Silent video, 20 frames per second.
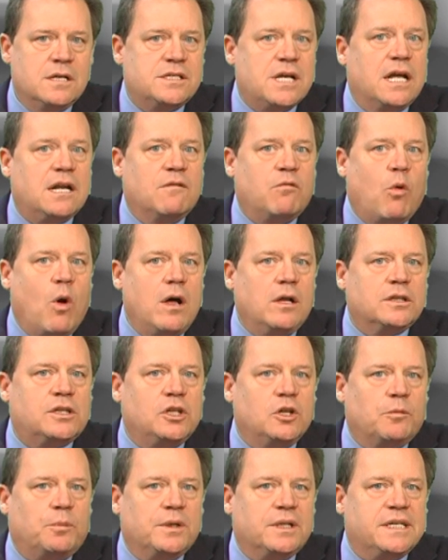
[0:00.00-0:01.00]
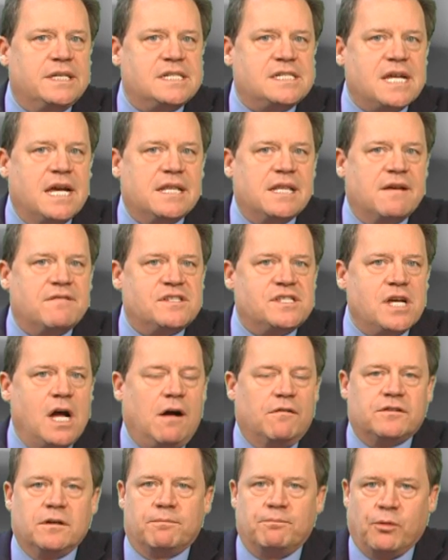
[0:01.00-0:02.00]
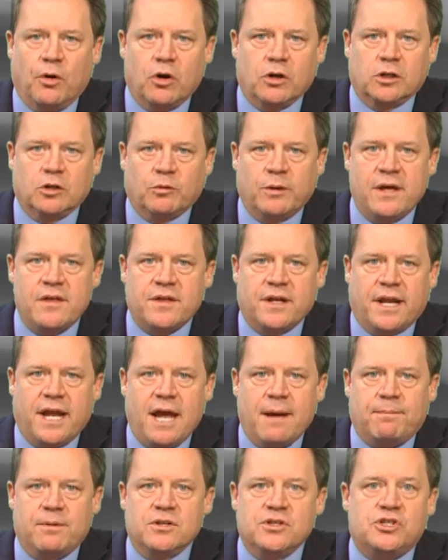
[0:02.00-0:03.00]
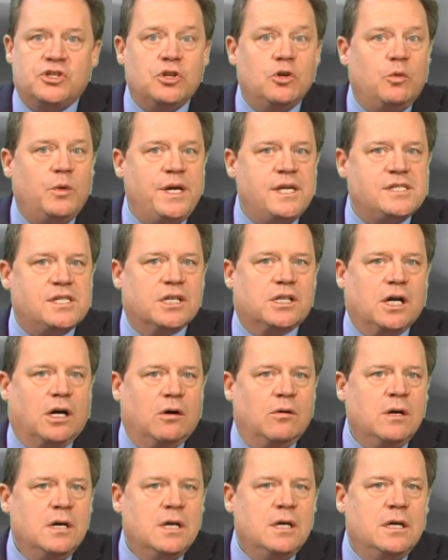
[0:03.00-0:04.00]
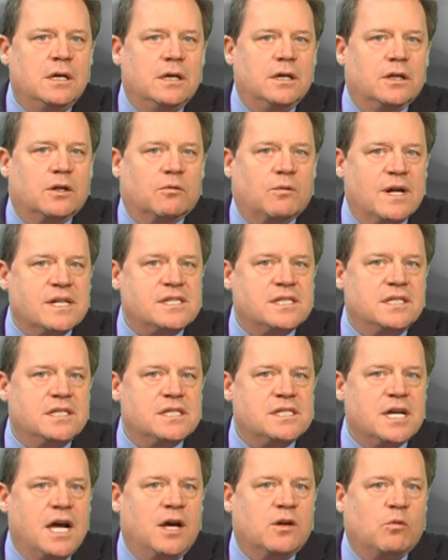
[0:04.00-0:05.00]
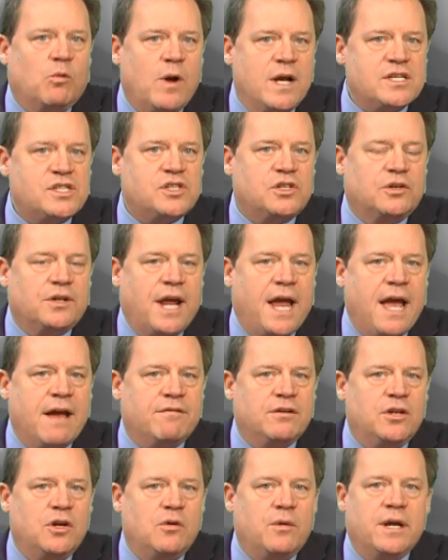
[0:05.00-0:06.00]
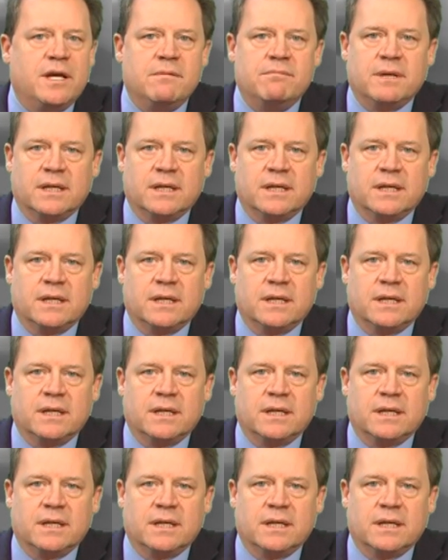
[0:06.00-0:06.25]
Town of Wallkill police say they've solved a burglary that happened two weeks ago at a residence on Western Avenue in